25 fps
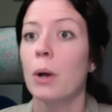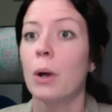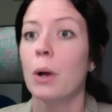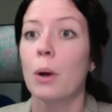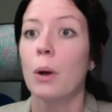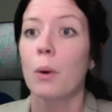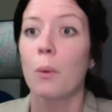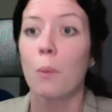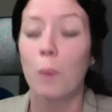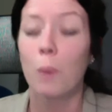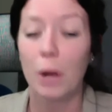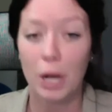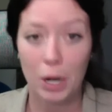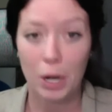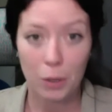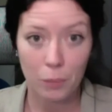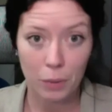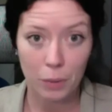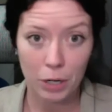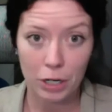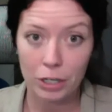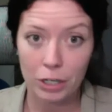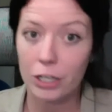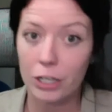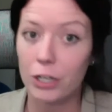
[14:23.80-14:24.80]
Where
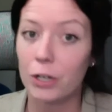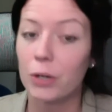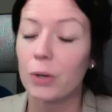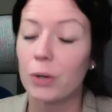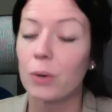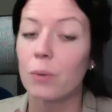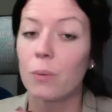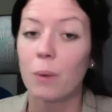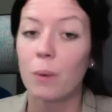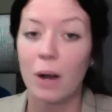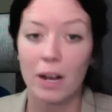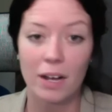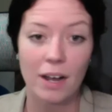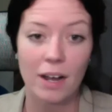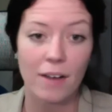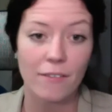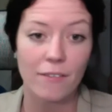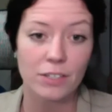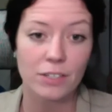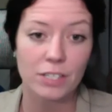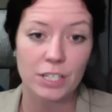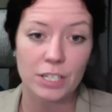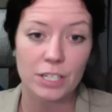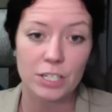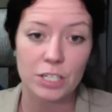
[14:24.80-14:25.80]
were you? What
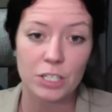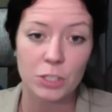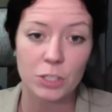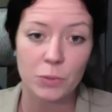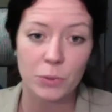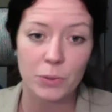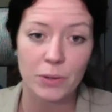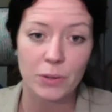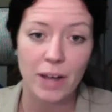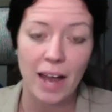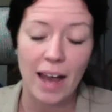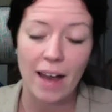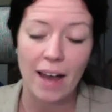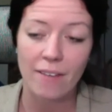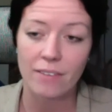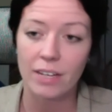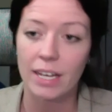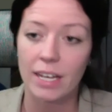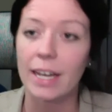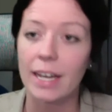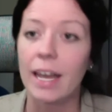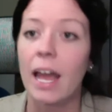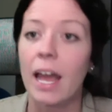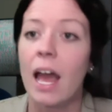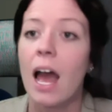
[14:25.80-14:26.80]
conversations were you
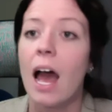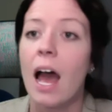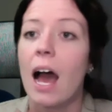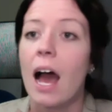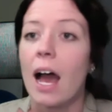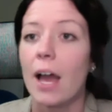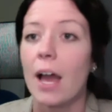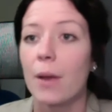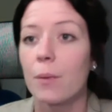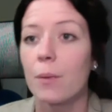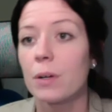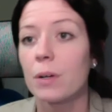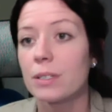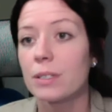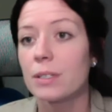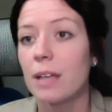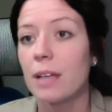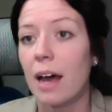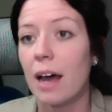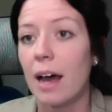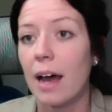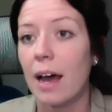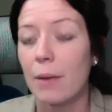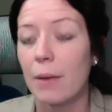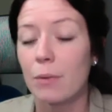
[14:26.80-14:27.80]
having? I will
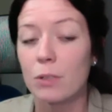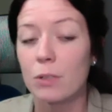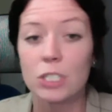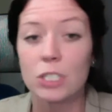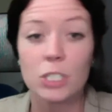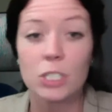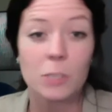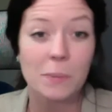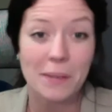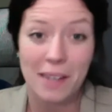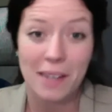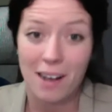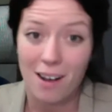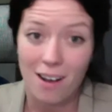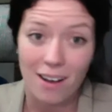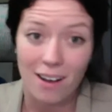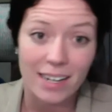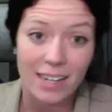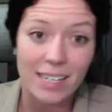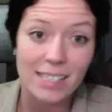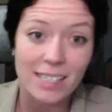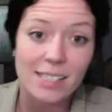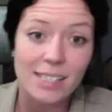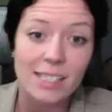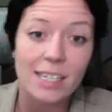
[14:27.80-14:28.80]
just be
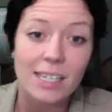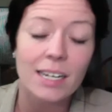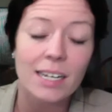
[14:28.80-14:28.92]
honest.